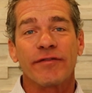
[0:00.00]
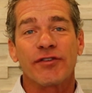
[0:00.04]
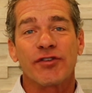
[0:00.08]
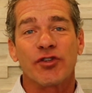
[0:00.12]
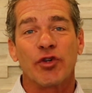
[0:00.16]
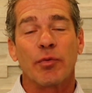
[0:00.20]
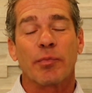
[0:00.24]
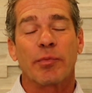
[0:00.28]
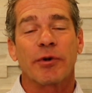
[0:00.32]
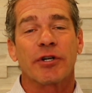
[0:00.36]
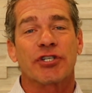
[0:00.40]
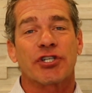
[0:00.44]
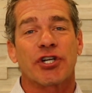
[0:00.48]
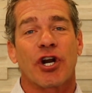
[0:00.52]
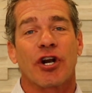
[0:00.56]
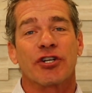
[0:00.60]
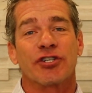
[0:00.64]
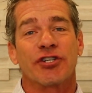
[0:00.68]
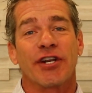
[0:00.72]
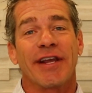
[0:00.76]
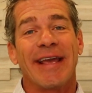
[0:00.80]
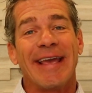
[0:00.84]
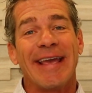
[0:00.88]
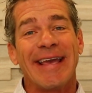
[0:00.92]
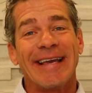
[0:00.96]
of
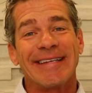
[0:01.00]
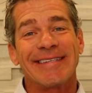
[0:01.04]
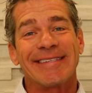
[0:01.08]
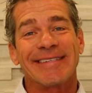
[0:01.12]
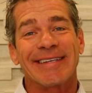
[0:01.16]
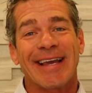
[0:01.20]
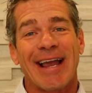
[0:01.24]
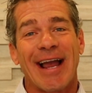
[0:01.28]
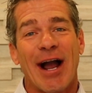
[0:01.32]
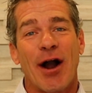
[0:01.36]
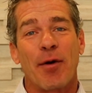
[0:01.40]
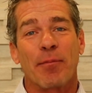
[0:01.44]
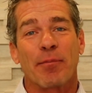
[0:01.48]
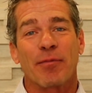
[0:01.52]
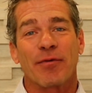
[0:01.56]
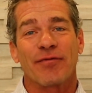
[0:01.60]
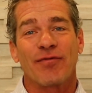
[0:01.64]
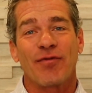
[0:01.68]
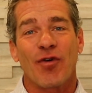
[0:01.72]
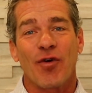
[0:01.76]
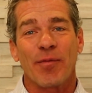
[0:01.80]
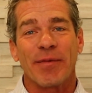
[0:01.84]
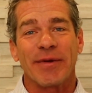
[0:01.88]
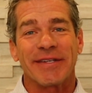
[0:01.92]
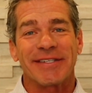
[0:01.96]
supercharging its account
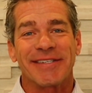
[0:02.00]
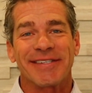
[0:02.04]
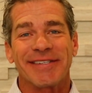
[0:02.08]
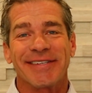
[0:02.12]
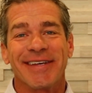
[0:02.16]
performance.